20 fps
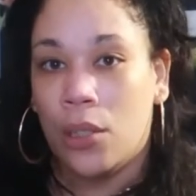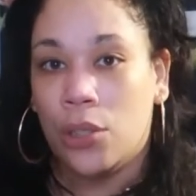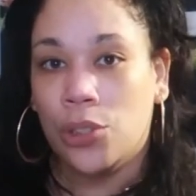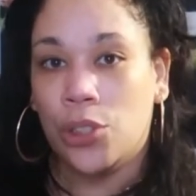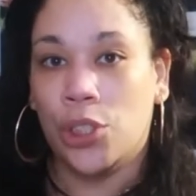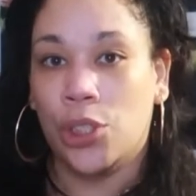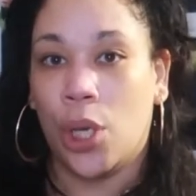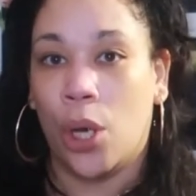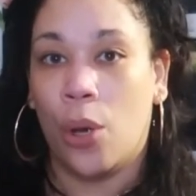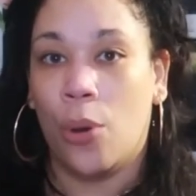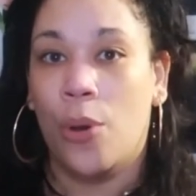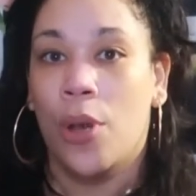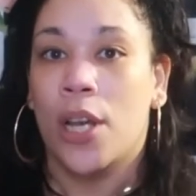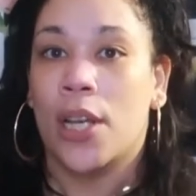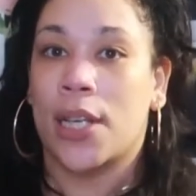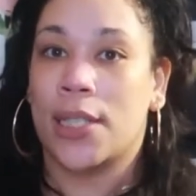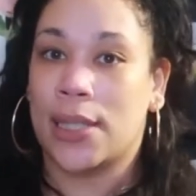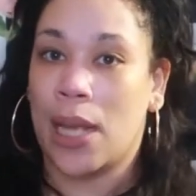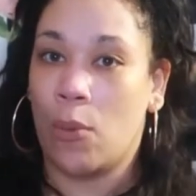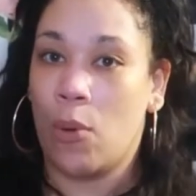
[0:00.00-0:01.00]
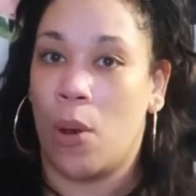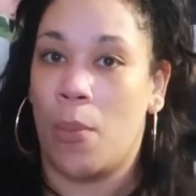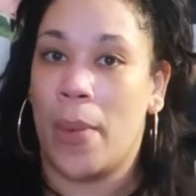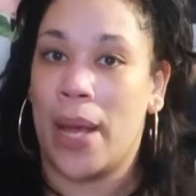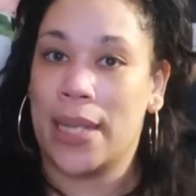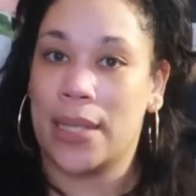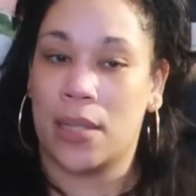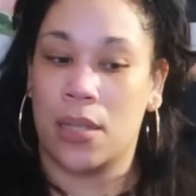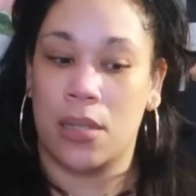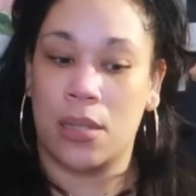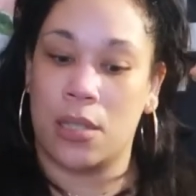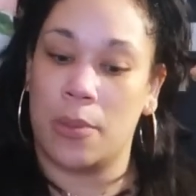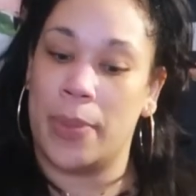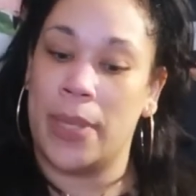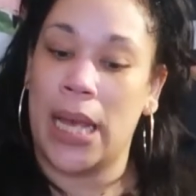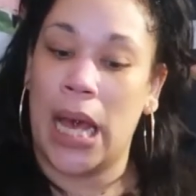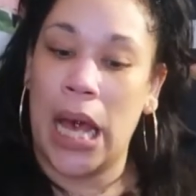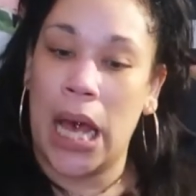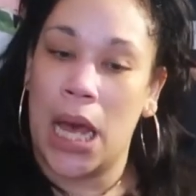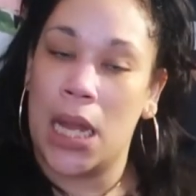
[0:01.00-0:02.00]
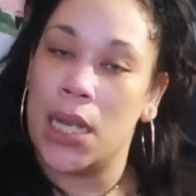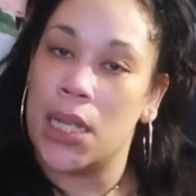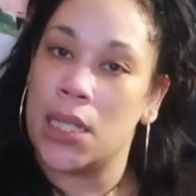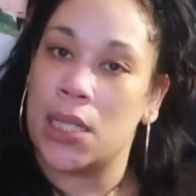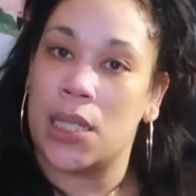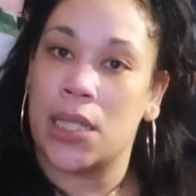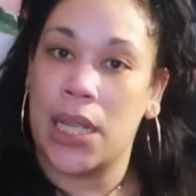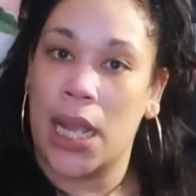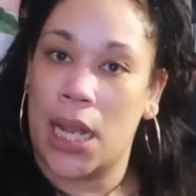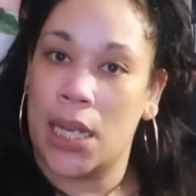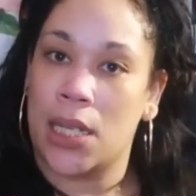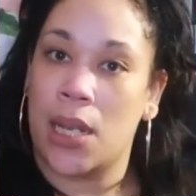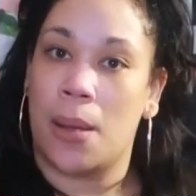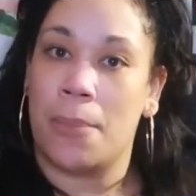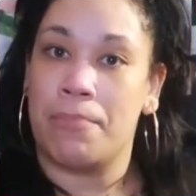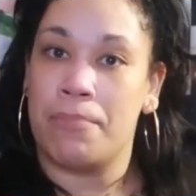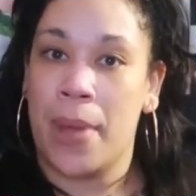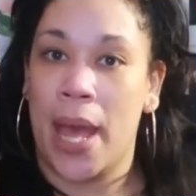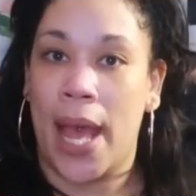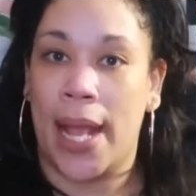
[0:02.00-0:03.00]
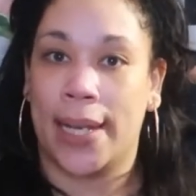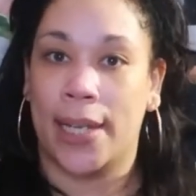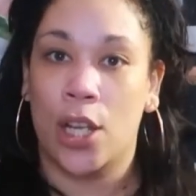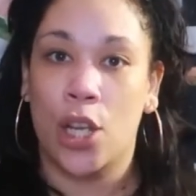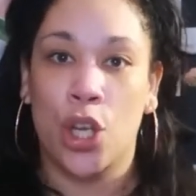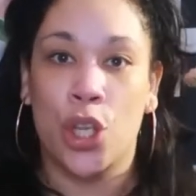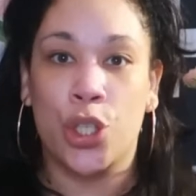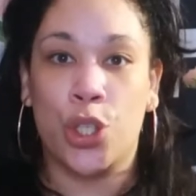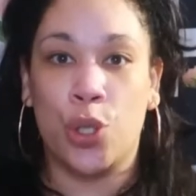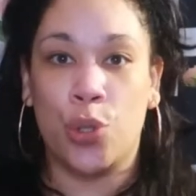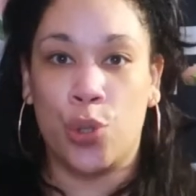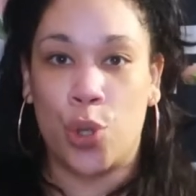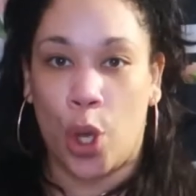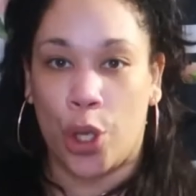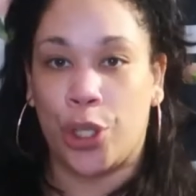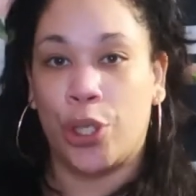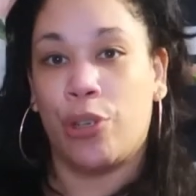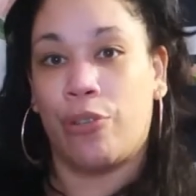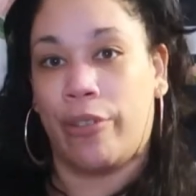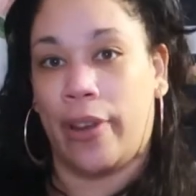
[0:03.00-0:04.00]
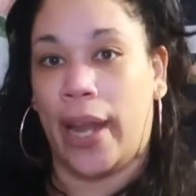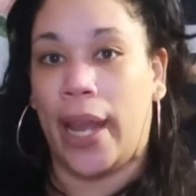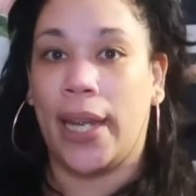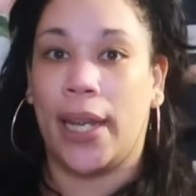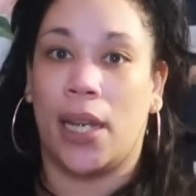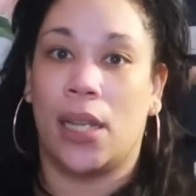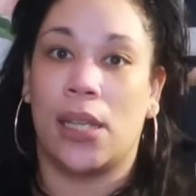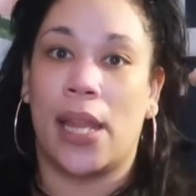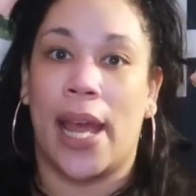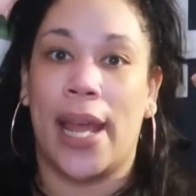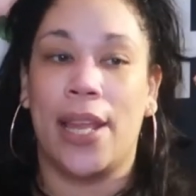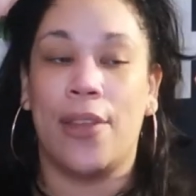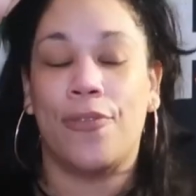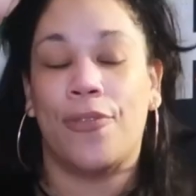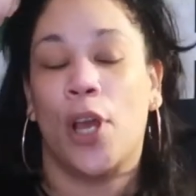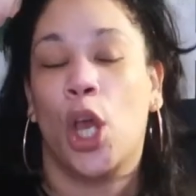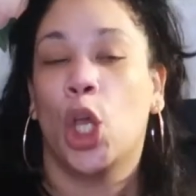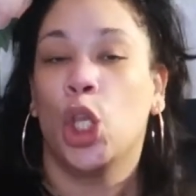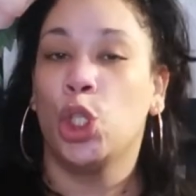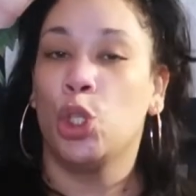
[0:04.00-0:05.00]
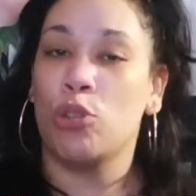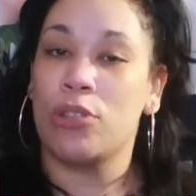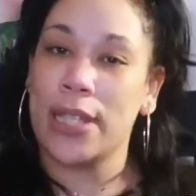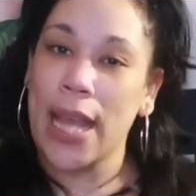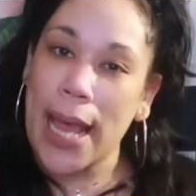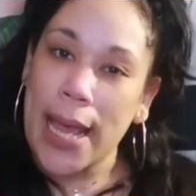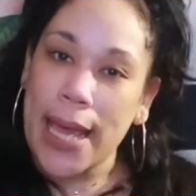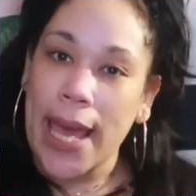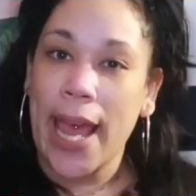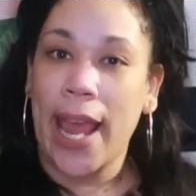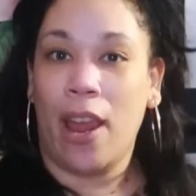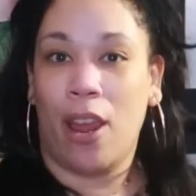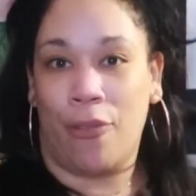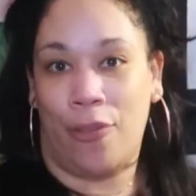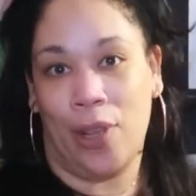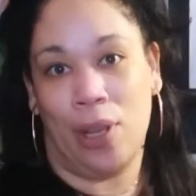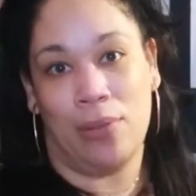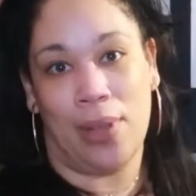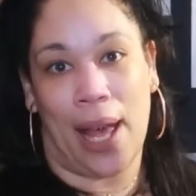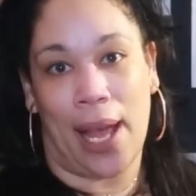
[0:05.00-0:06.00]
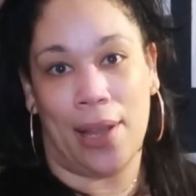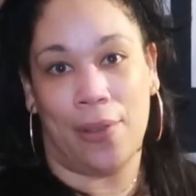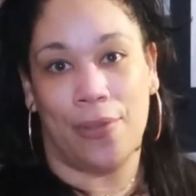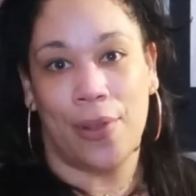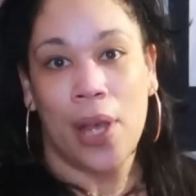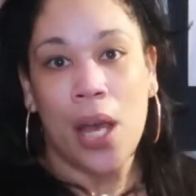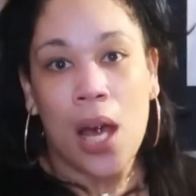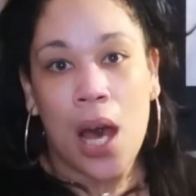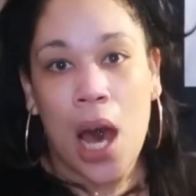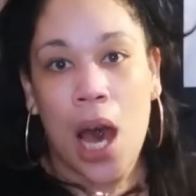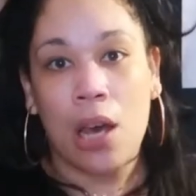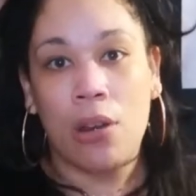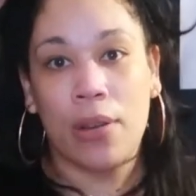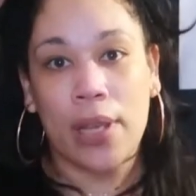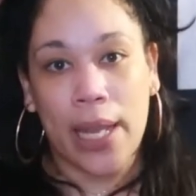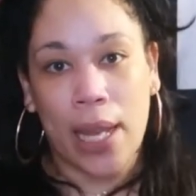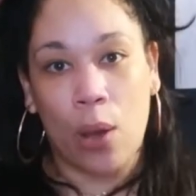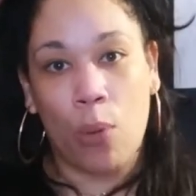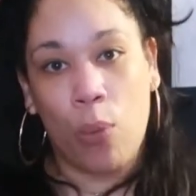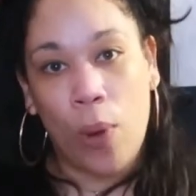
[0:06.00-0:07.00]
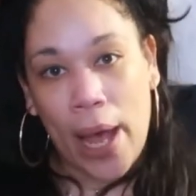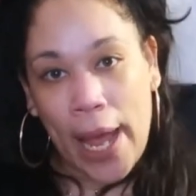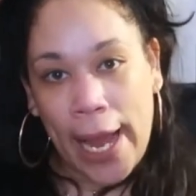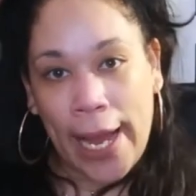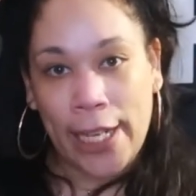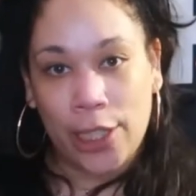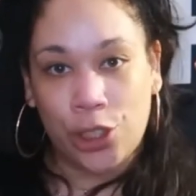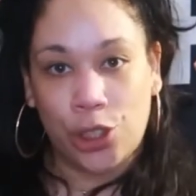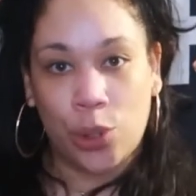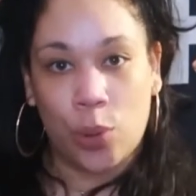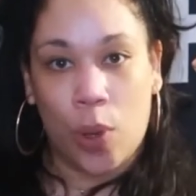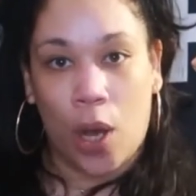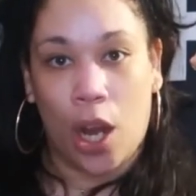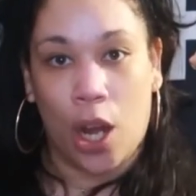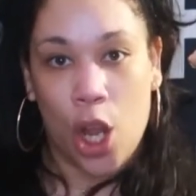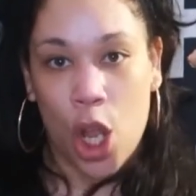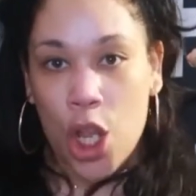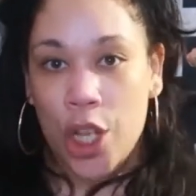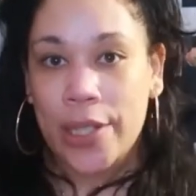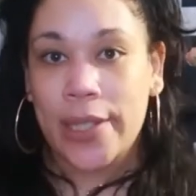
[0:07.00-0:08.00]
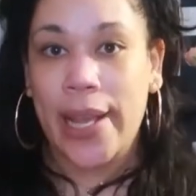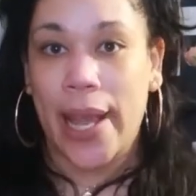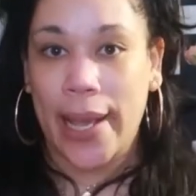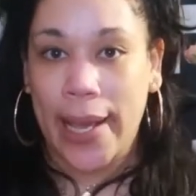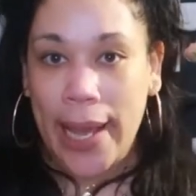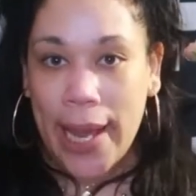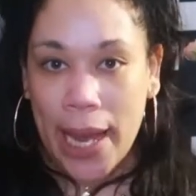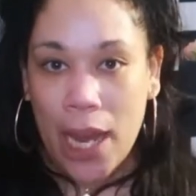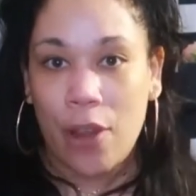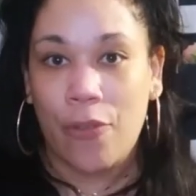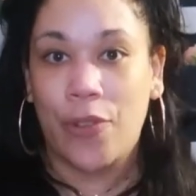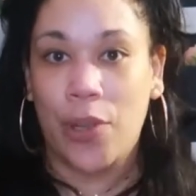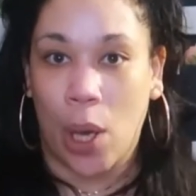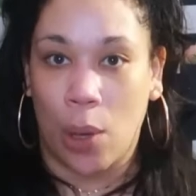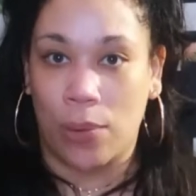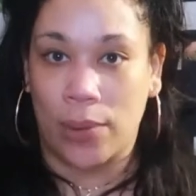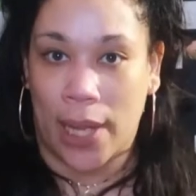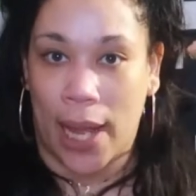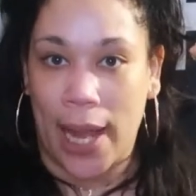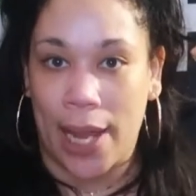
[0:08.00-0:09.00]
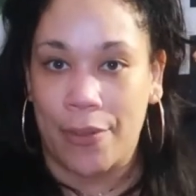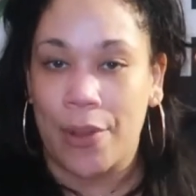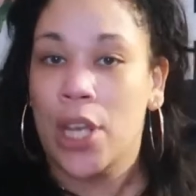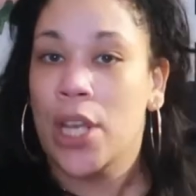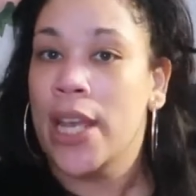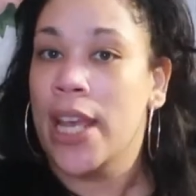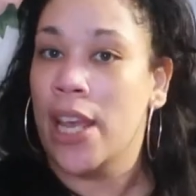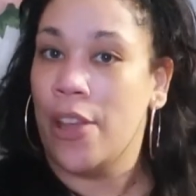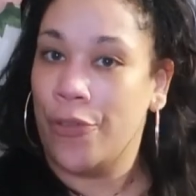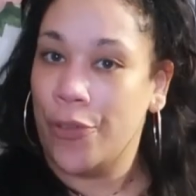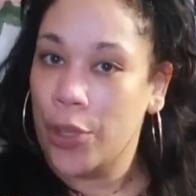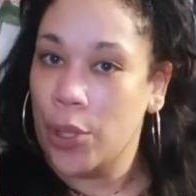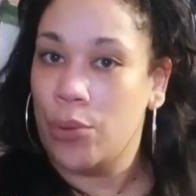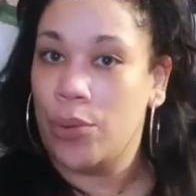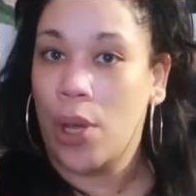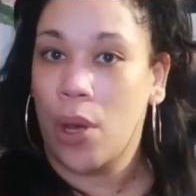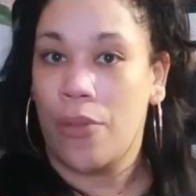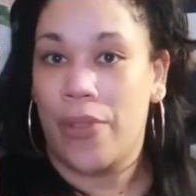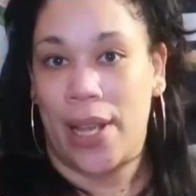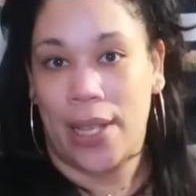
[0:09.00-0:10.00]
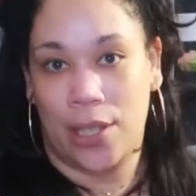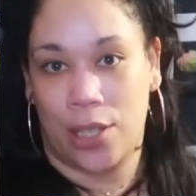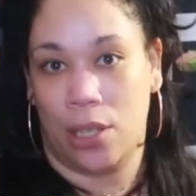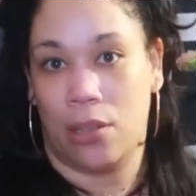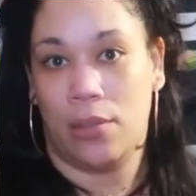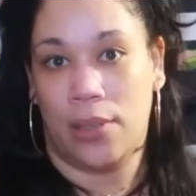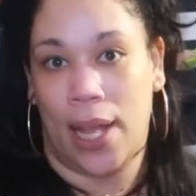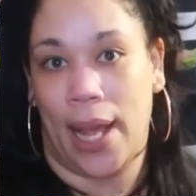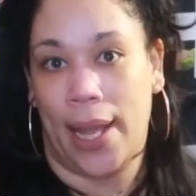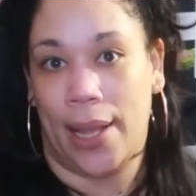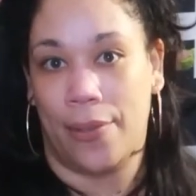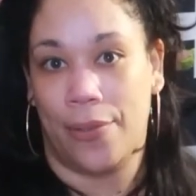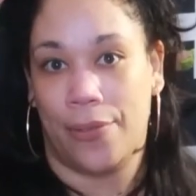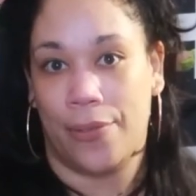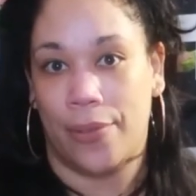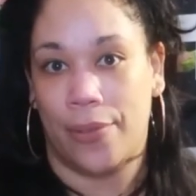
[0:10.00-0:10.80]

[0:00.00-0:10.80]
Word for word: You know, because I want my sons to be honest, stand-up men. You know, you created life. You take care of your life. I don't care what age you are. Take care of your life if you know that's your life.